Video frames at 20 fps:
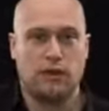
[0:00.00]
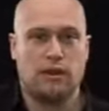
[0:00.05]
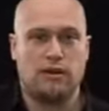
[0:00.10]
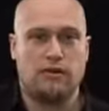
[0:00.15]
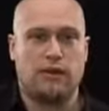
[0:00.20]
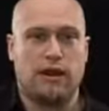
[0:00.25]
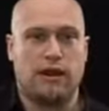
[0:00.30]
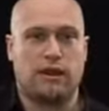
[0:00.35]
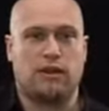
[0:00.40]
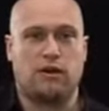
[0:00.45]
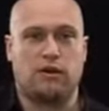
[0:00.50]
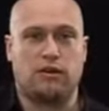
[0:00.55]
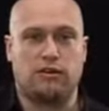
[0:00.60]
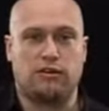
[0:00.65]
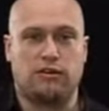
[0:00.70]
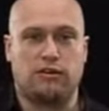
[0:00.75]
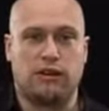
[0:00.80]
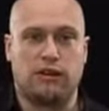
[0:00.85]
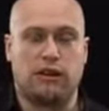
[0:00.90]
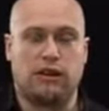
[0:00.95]
That kind of
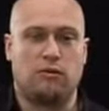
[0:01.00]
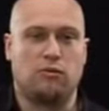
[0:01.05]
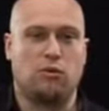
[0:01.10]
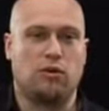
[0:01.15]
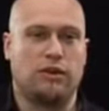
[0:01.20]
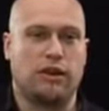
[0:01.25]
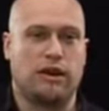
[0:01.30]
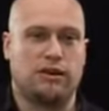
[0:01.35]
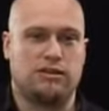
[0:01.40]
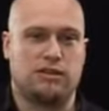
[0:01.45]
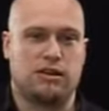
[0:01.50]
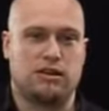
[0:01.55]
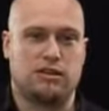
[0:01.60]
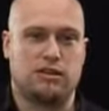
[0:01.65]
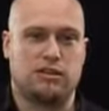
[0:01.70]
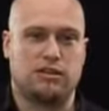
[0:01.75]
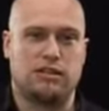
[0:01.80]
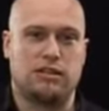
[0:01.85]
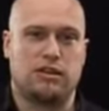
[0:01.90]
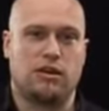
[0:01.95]
thing. And what that does
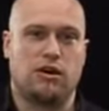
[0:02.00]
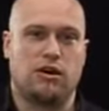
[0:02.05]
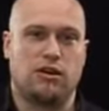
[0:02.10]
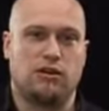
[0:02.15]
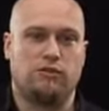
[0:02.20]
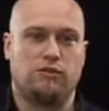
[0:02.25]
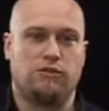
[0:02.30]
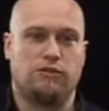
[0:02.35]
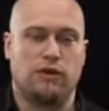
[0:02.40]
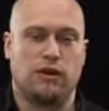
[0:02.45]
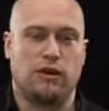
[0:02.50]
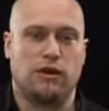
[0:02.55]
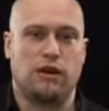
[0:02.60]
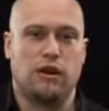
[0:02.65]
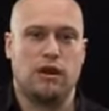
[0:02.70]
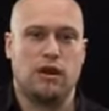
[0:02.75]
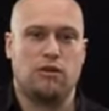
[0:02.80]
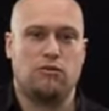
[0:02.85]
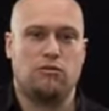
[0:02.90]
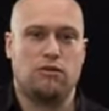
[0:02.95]
is it kind of
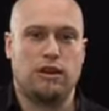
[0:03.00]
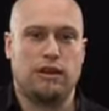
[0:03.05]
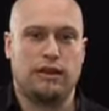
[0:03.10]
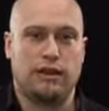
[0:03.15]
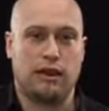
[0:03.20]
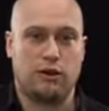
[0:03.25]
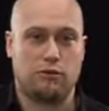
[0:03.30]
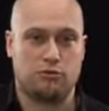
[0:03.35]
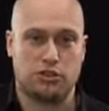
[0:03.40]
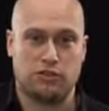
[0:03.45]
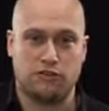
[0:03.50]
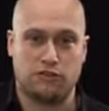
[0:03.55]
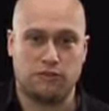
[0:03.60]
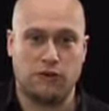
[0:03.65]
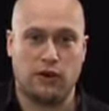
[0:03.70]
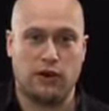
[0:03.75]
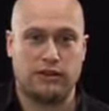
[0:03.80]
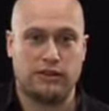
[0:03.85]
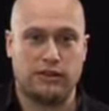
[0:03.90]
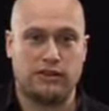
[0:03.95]
really helps you
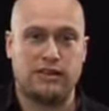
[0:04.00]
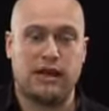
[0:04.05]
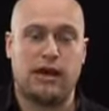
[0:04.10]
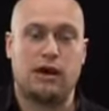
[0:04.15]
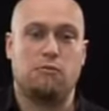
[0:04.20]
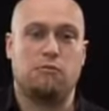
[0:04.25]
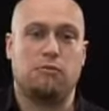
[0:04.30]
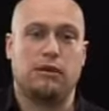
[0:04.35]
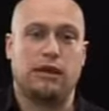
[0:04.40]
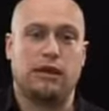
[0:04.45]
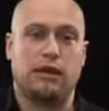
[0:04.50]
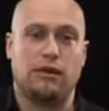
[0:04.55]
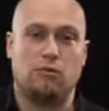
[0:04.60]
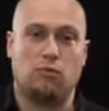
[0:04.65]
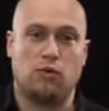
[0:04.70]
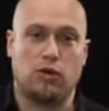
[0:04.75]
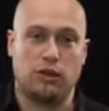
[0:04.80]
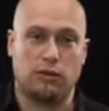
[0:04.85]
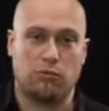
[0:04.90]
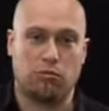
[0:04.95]
find the downbeat in
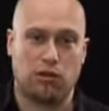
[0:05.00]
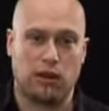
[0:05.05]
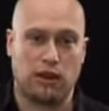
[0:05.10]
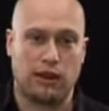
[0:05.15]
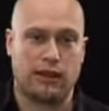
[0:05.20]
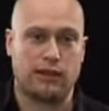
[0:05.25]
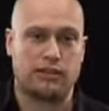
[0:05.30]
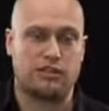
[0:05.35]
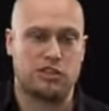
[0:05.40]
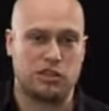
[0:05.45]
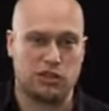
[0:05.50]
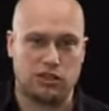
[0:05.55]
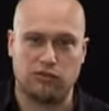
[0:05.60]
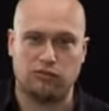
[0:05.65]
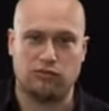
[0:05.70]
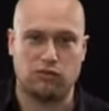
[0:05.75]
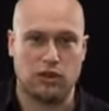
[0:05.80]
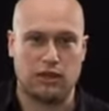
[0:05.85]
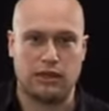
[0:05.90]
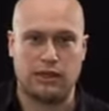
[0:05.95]
what you're playing, so you
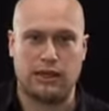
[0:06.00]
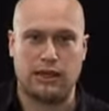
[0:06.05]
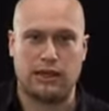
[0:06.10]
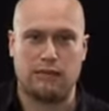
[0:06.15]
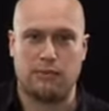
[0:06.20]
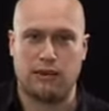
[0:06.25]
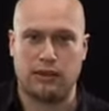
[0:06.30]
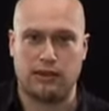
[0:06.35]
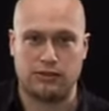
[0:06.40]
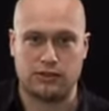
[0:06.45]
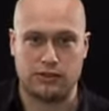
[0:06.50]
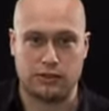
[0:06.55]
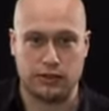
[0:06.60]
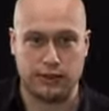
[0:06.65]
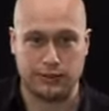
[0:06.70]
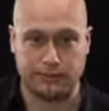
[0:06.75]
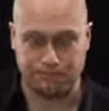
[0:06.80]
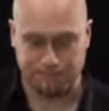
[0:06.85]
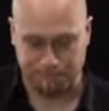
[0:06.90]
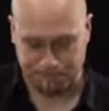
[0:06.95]
can really keep it in time.